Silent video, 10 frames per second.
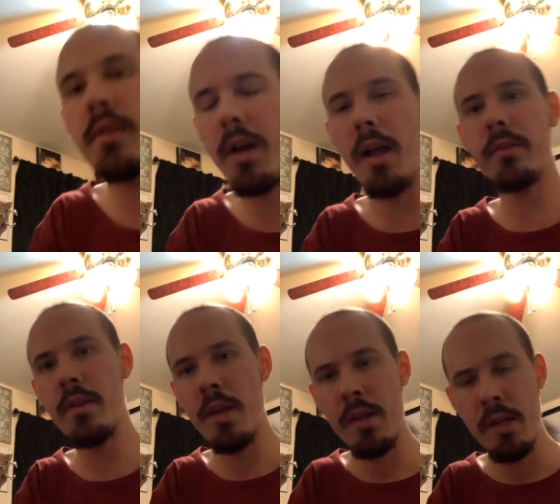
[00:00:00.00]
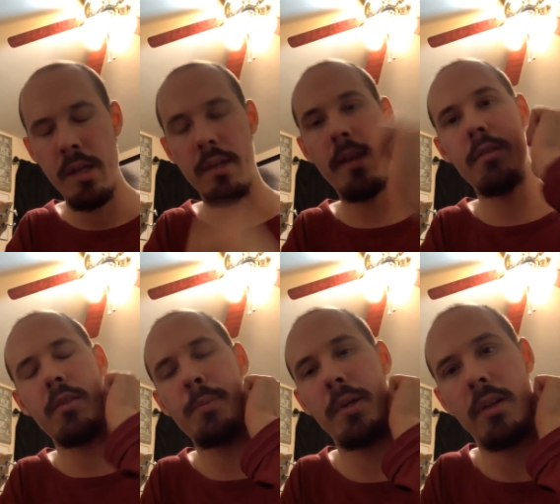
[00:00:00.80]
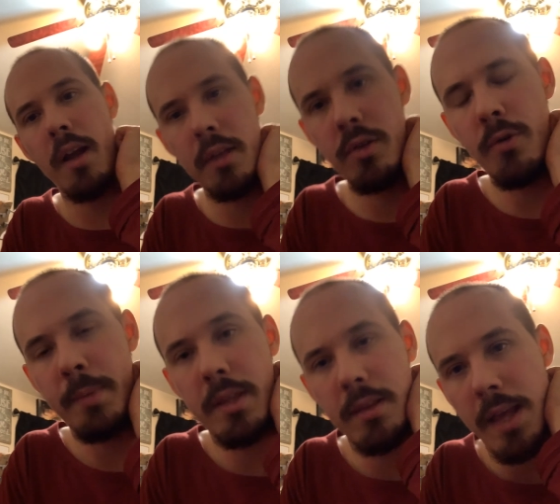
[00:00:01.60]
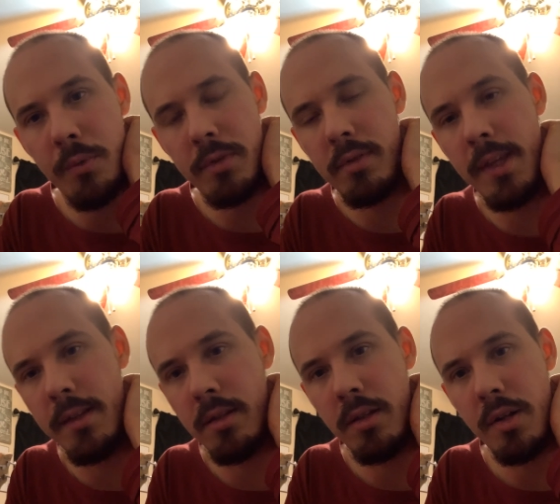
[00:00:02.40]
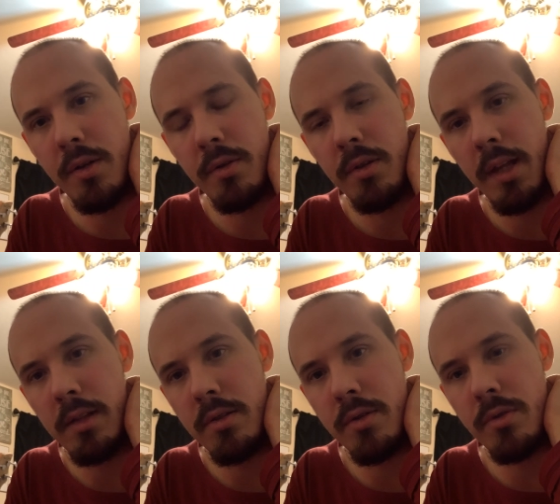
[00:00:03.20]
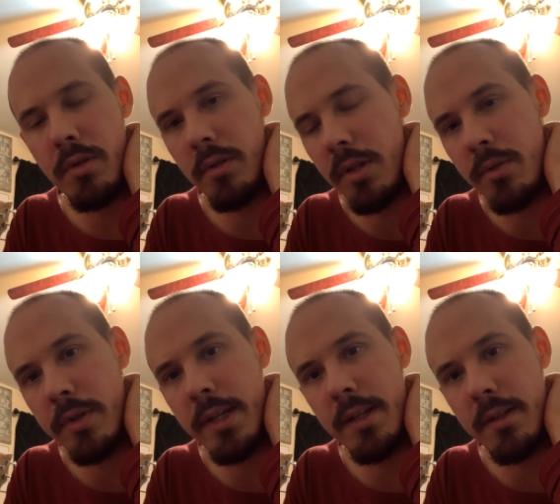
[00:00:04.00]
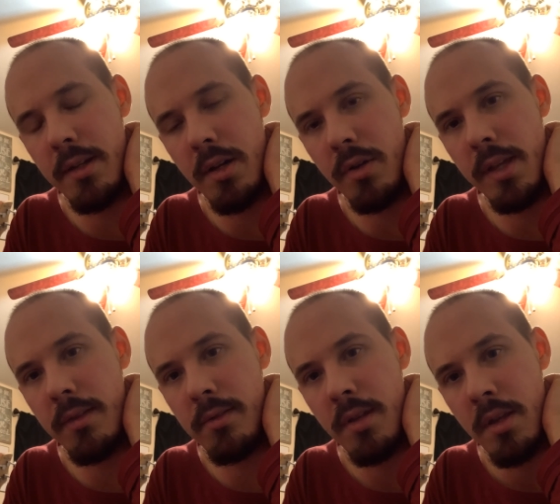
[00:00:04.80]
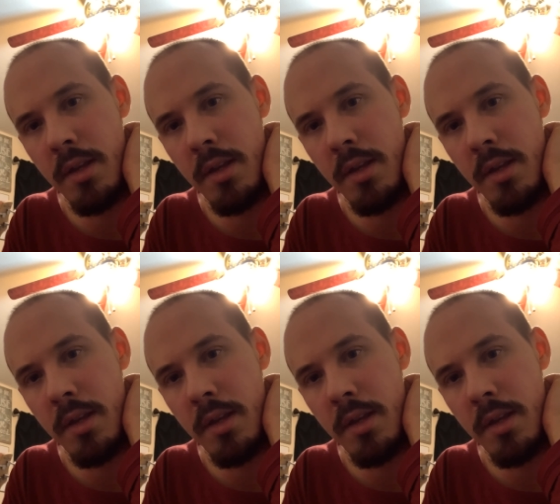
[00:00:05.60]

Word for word: God, gave, the Spirit of God told me that that was Satan, you know, like a little little kid, you know, he's